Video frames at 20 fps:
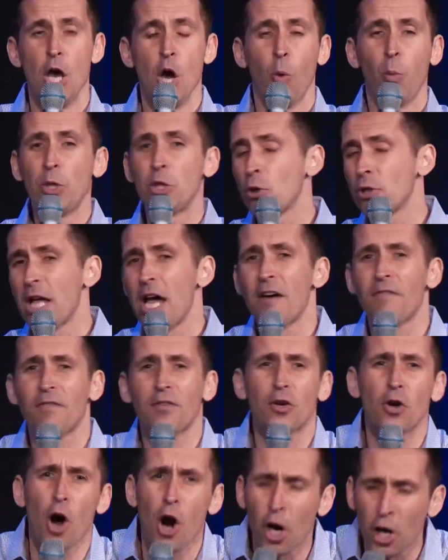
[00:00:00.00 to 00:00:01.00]
We don't
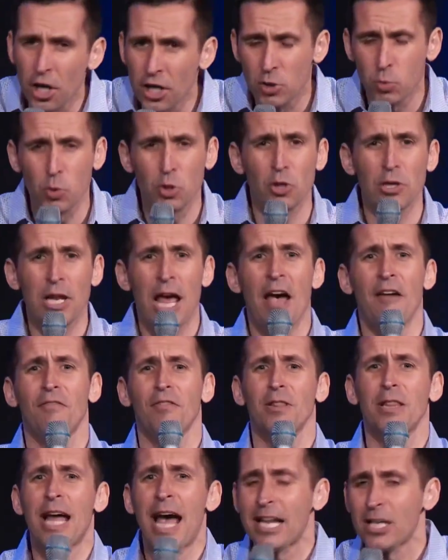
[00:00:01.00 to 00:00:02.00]
have gardens. We don't have
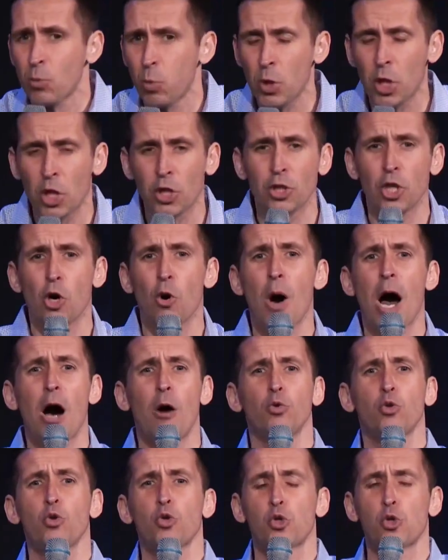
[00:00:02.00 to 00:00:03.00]
land. We don't know
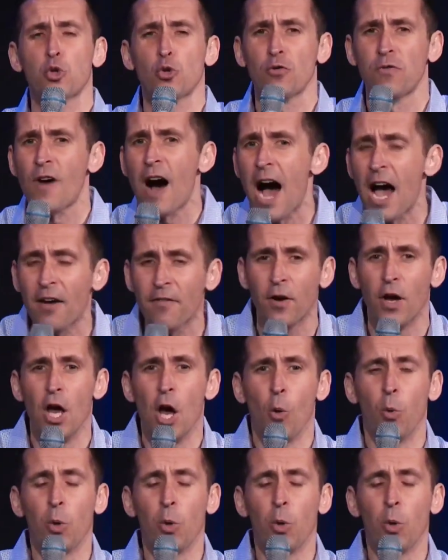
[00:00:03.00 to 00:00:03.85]
how to survive.